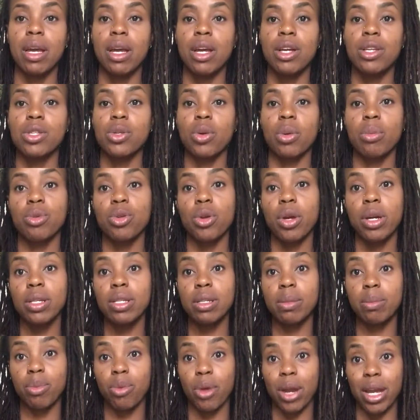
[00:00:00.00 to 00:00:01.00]
So I'm trying
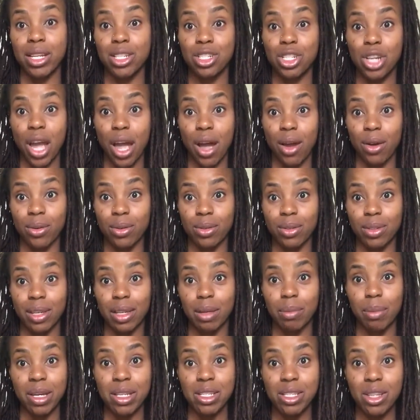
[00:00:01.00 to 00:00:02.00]
to branch out
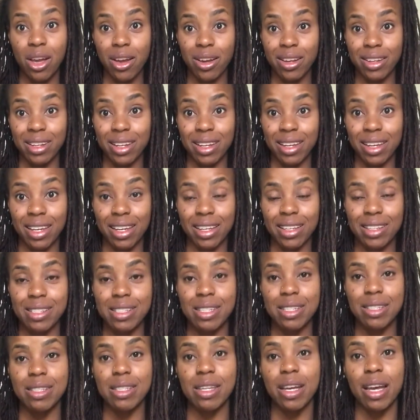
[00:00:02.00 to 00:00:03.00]
in my sock knitting.
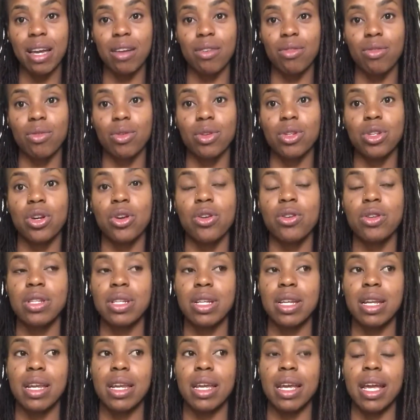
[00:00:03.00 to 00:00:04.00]
Since I've returned
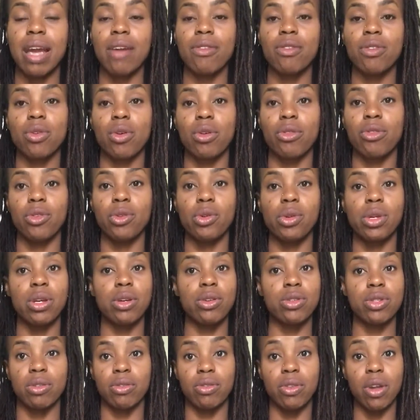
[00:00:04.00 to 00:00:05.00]
to knitting after a few
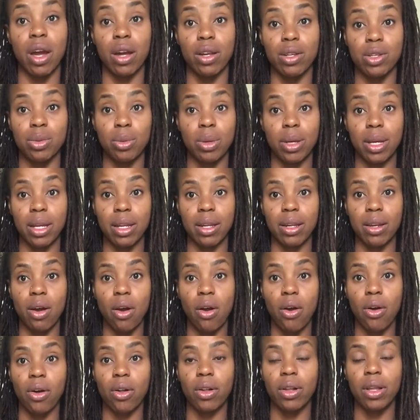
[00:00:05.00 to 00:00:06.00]
years of not doing it at
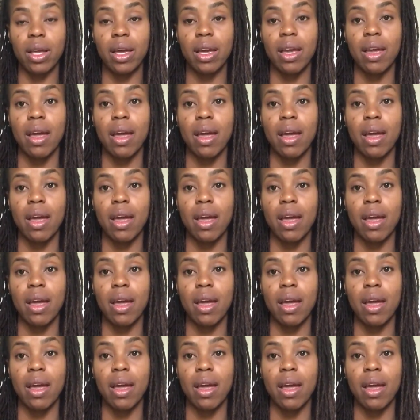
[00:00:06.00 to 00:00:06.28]
all,